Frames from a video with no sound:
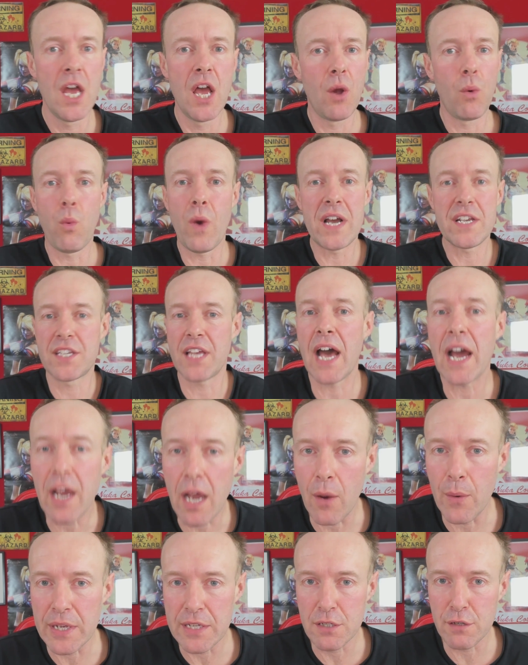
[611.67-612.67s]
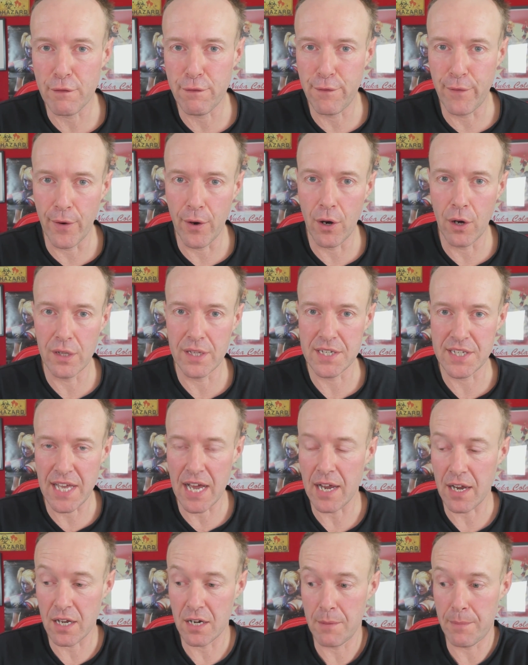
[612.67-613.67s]
Where's that going to fall? Is
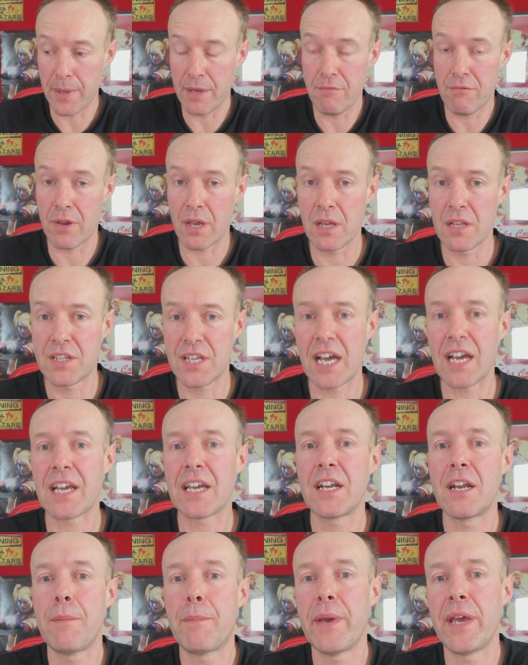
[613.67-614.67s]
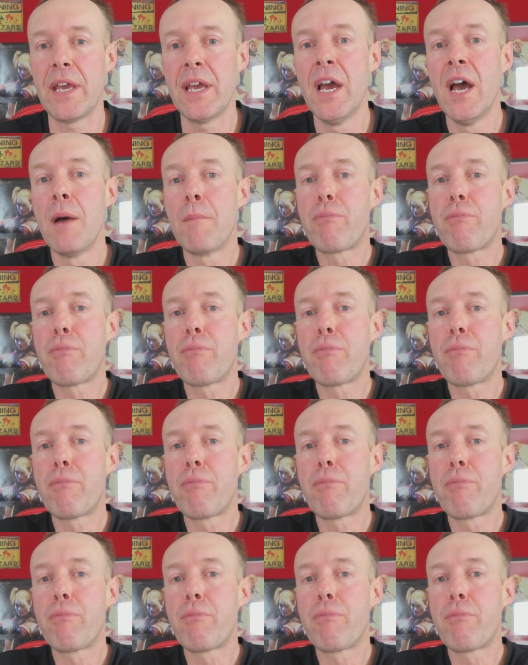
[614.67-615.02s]
that going to be